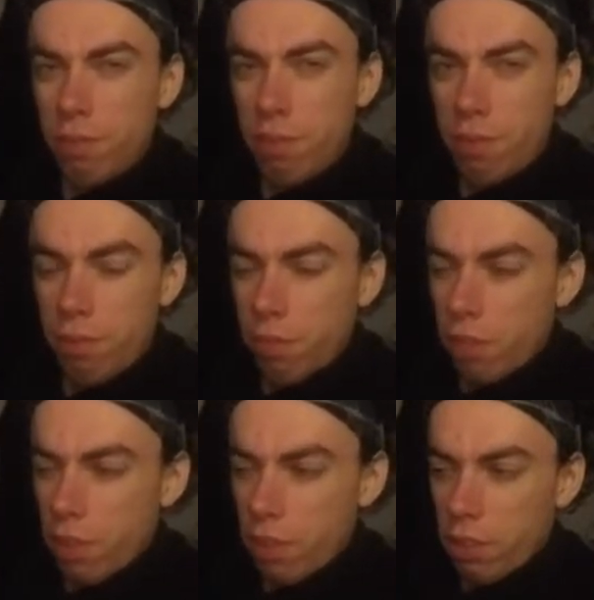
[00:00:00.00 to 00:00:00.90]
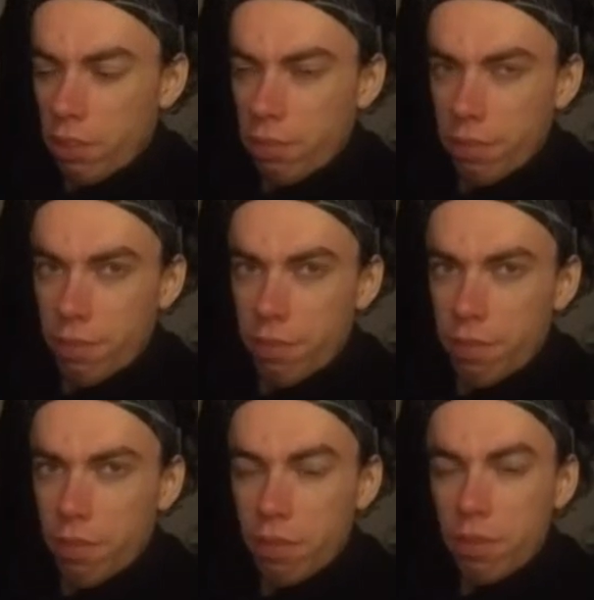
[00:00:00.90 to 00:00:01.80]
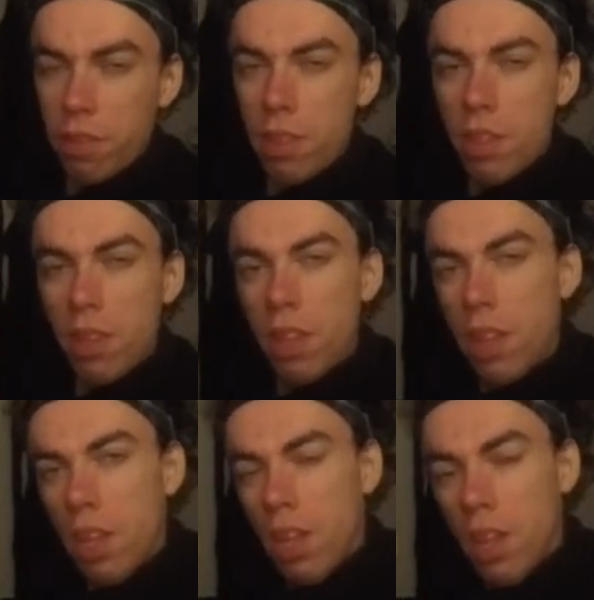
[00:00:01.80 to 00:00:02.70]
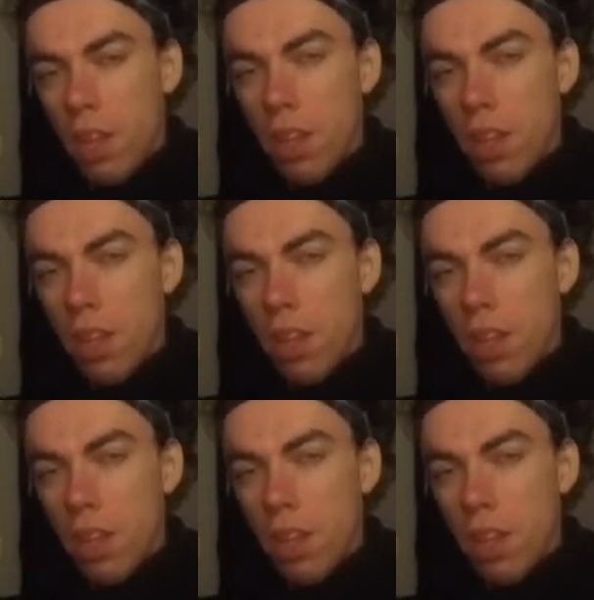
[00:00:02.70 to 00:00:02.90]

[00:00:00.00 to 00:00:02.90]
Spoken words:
Nobody speaks.